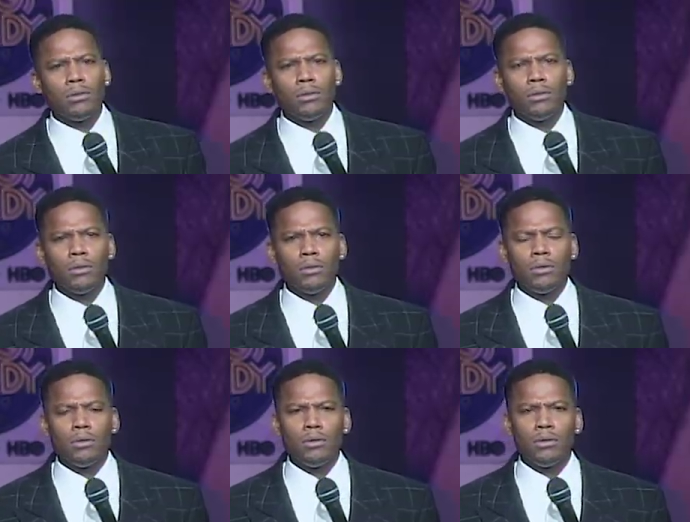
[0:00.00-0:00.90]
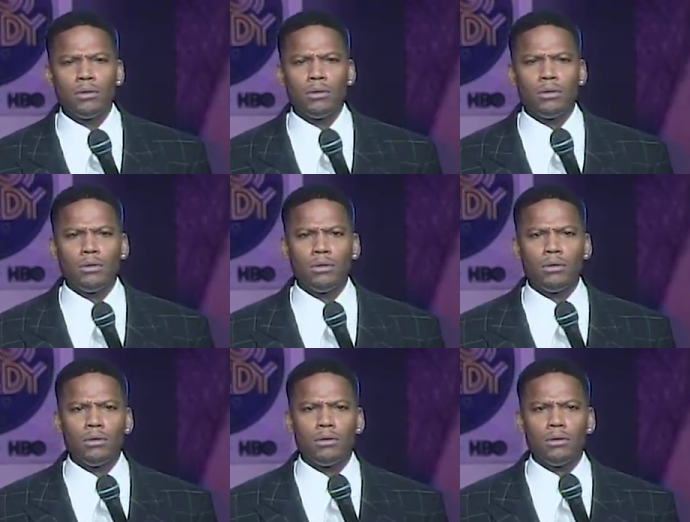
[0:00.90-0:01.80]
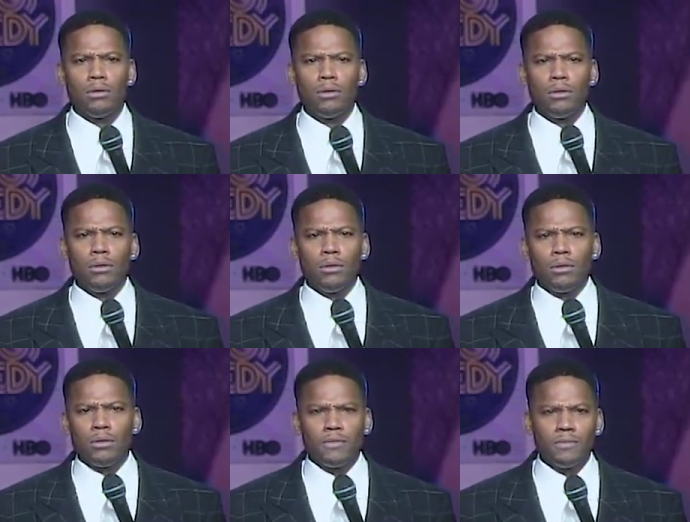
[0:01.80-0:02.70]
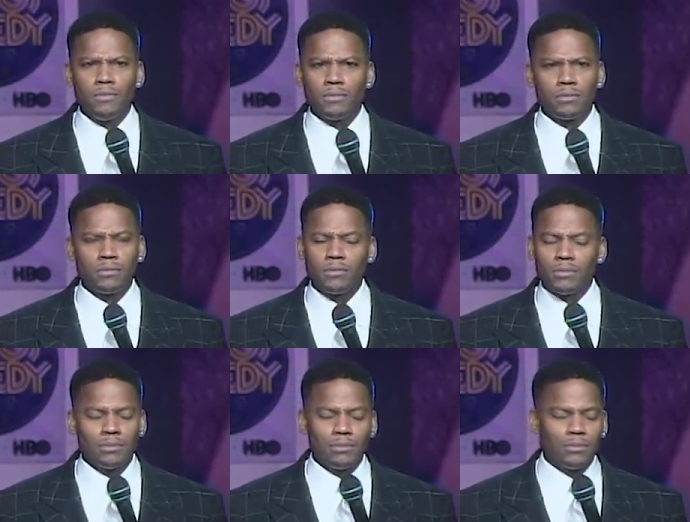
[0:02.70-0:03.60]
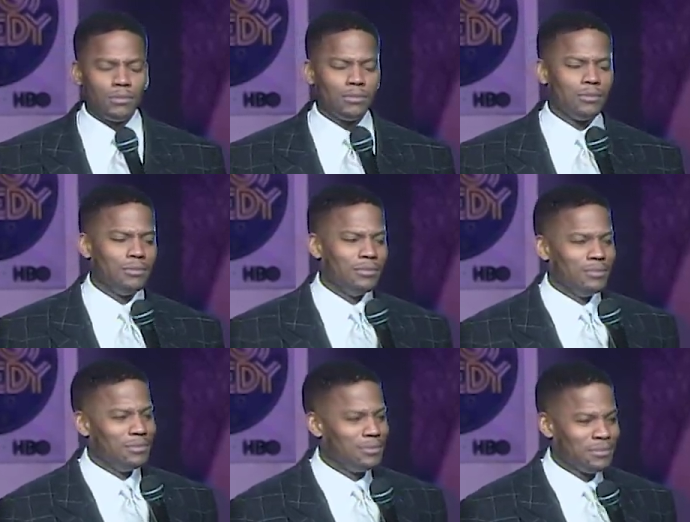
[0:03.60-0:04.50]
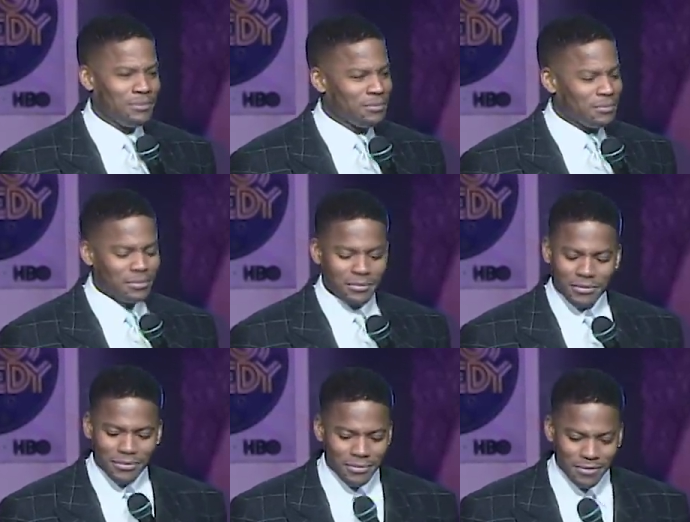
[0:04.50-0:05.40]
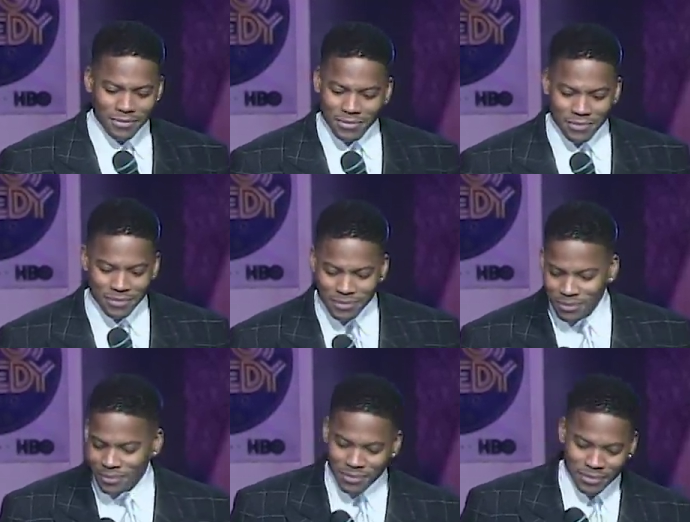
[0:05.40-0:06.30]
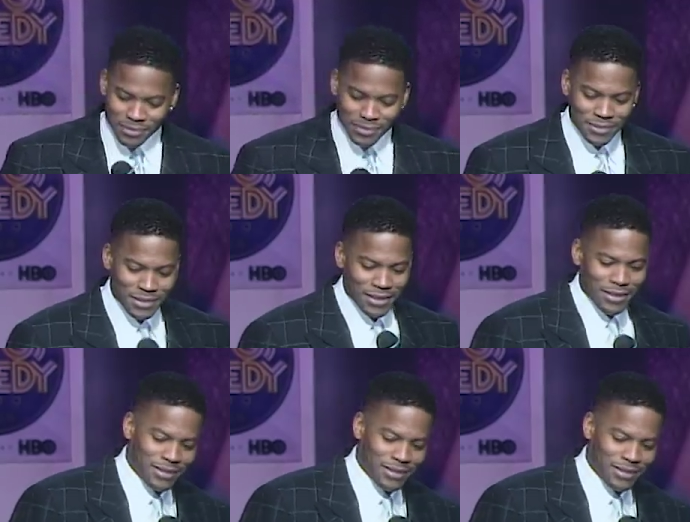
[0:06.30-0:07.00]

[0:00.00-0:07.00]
(no one is talking)